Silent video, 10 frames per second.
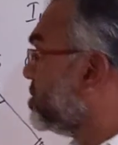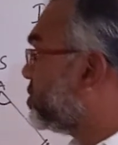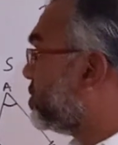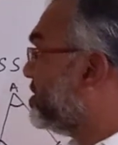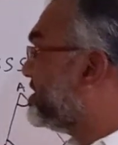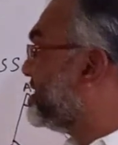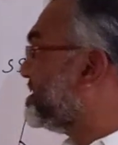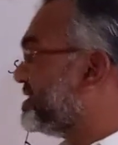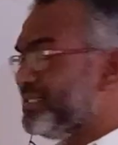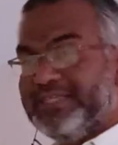So this is
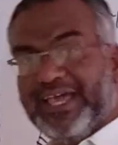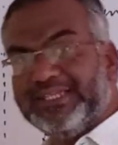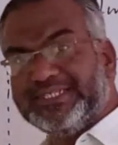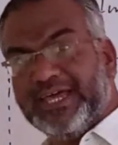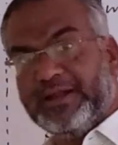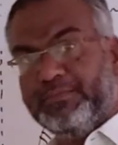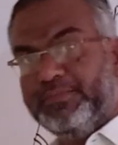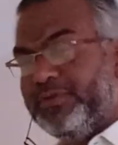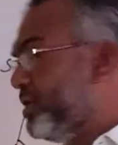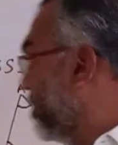Thales
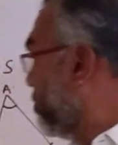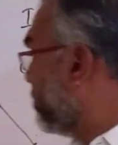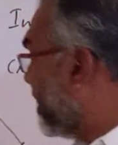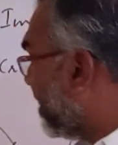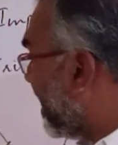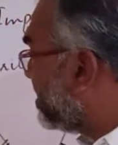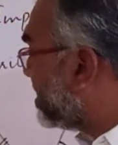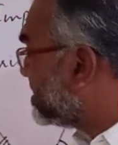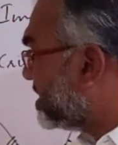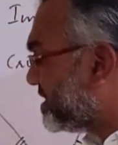theorem. You can write the
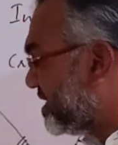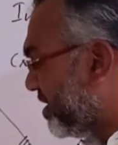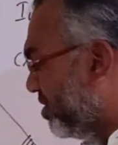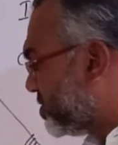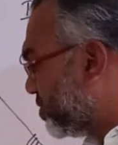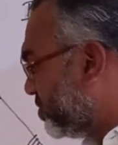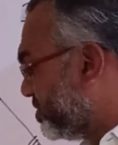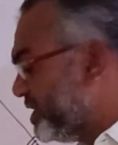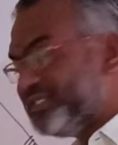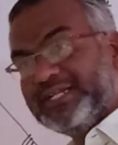results here
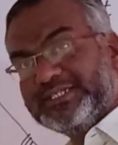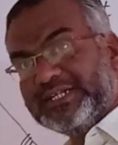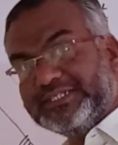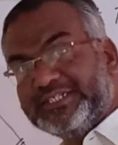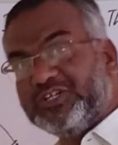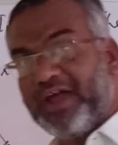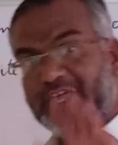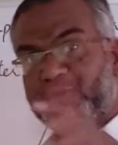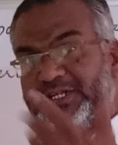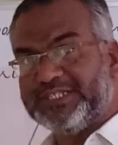also. These results,
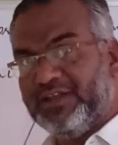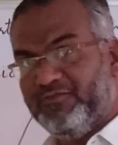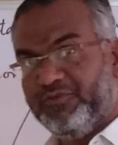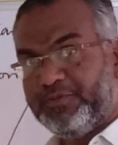try yourself.